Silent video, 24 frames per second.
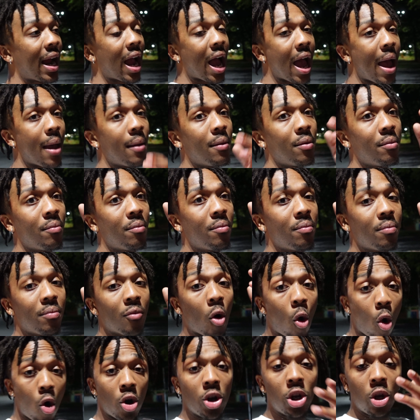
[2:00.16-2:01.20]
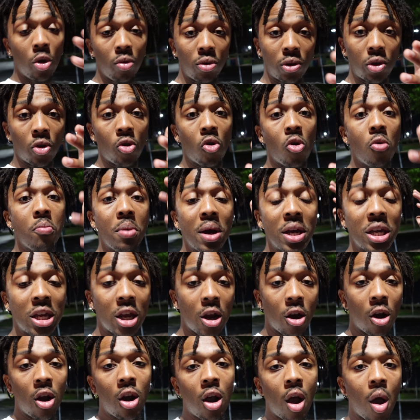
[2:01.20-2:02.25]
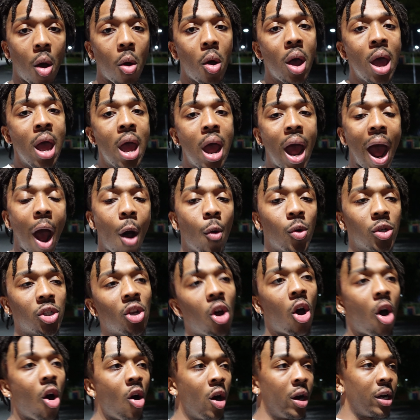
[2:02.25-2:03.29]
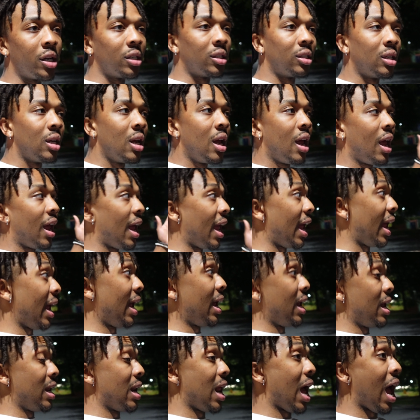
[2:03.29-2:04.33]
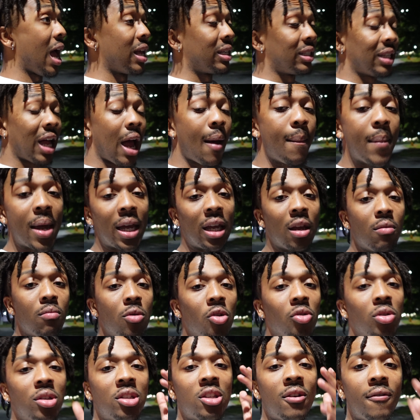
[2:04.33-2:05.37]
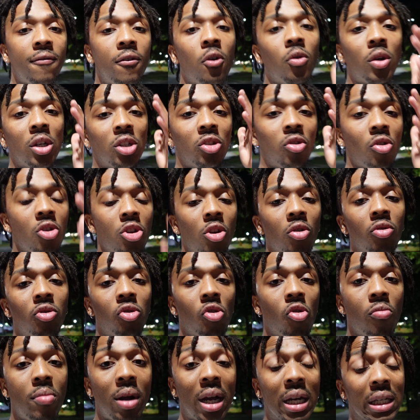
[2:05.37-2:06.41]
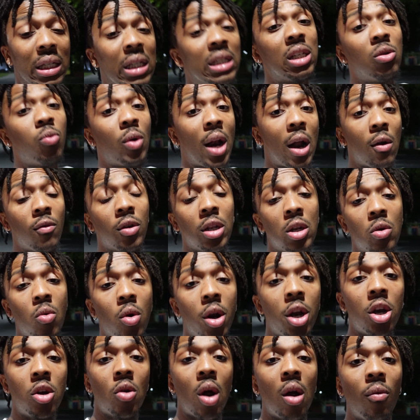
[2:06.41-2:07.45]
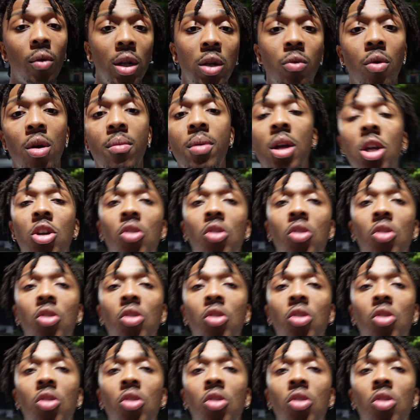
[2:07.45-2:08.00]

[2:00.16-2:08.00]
got on YouTube a year ago, I was an artist. And I stopped making music to focus on YouTube because this is what I really want to do. I really want to be